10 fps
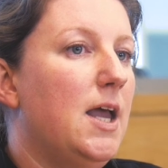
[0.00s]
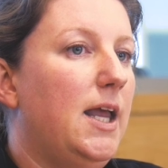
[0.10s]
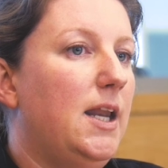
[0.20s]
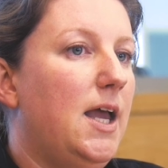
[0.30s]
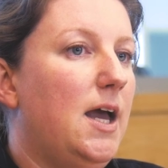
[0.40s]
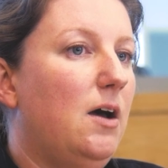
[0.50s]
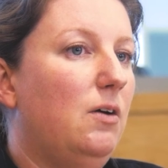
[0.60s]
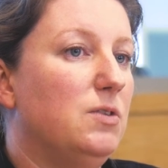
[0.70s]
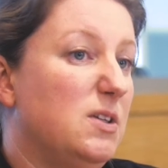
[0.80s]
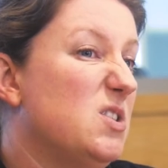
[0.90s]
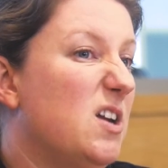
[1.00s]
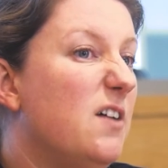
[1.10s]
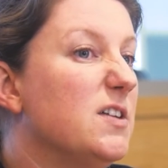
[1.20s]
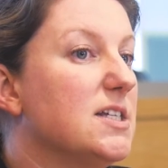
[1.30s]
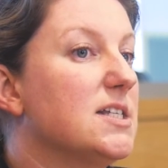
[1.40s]
and how, sort of
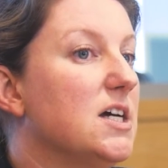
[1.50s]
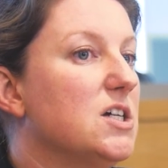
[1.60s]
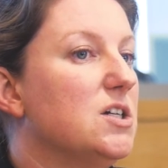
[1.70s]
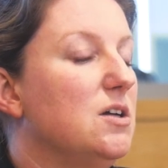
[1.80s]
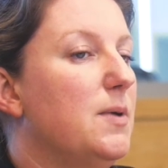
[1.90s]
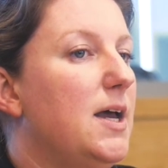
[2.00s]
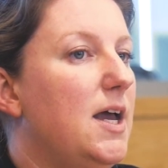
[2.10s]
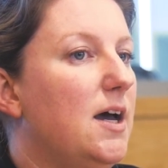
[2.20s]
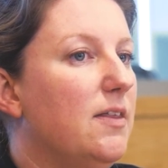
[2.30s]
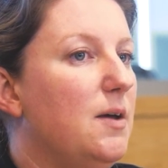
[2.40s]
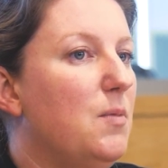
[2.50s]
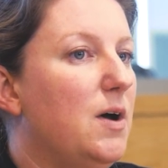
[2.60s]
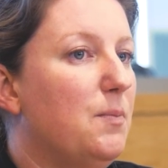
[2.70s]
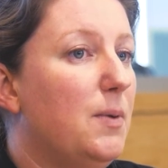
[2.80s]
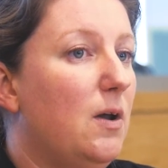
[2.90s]
have a discussion about how they
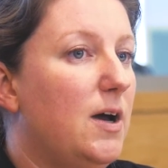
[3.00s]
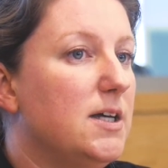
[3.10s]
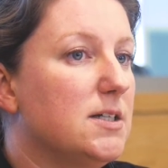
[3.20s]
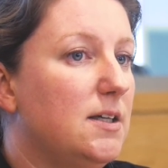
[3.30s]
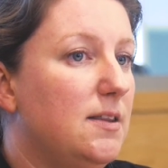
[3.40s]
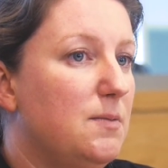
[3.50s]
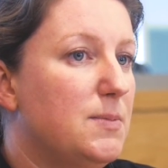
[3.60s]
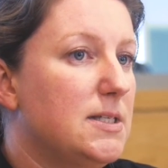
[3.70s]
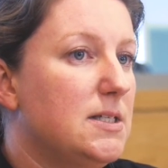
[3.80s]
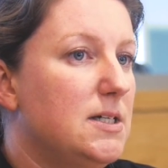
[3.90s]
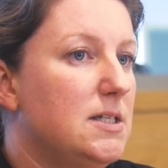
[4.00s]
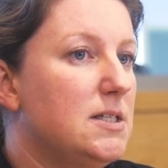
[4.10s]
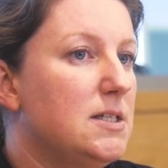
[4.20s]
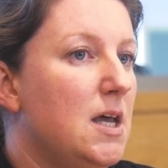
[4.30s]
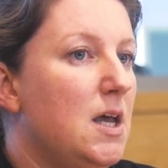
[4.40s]
might apply it in their
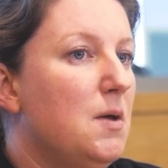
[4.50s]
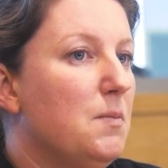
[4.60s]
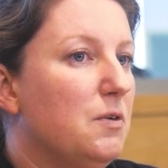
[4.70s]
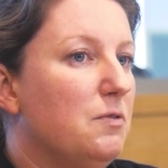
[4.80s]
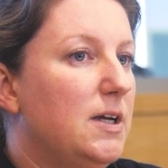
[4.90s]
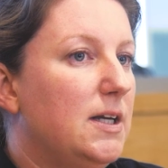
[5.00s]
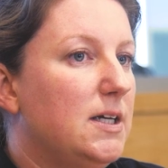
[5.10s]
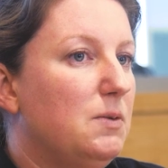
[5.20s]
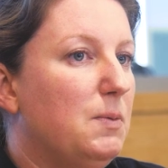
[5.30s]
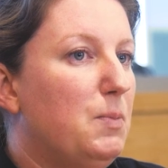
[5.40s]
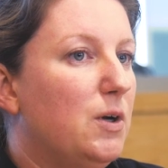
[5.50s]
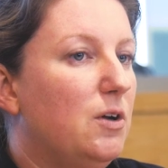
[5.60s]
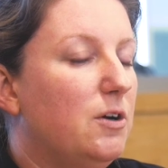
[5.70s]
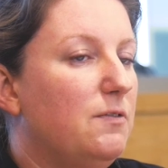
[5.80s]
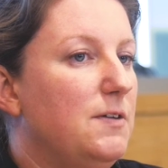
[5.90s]
business. But really, we put a
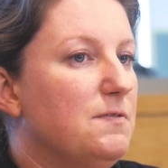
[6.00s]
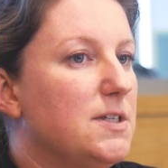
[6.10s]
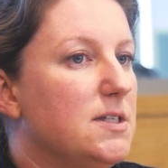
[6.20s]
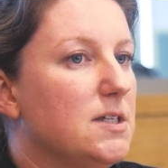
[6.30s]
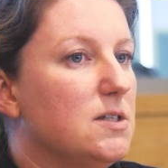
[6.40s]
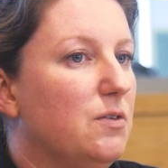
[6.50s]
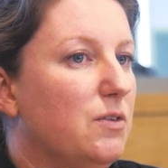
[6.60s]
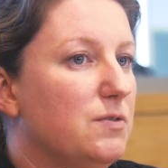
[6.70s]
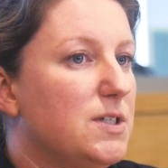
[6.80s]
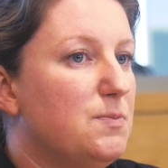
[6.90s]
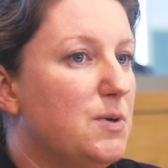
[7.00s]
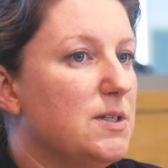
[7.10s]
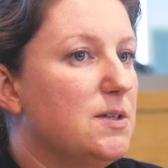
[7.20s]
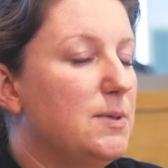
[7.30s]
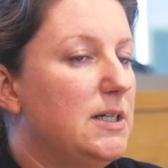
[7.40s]
lot of emphasis on the
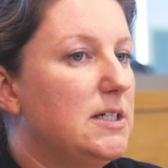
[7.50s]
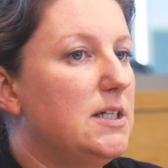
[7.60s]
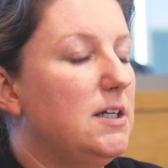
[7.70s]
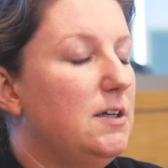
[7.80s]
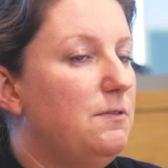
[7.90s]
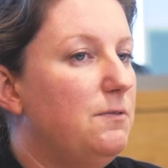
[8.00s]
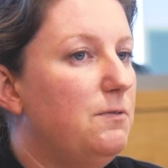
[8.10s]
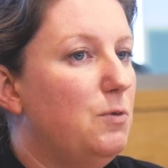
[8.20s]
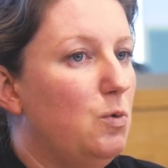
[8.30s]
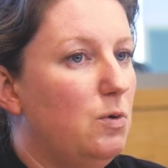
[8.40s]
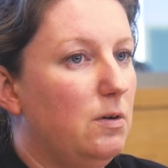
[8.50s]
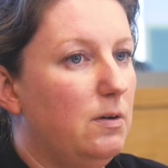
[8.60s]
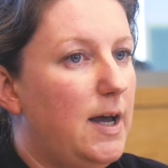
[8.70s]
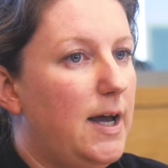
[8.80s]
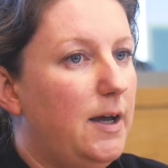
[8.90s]
responsibility
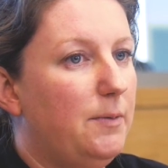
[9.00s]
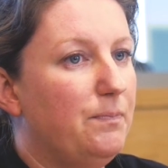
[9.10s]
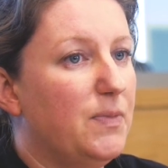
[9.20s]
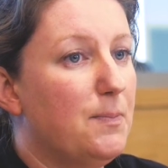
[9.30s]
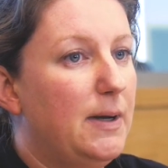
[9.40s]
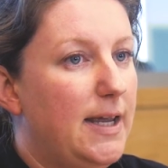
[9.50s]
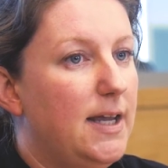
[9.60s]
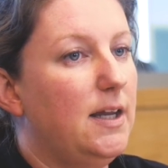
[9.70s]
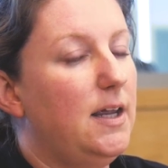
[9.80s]
for the plan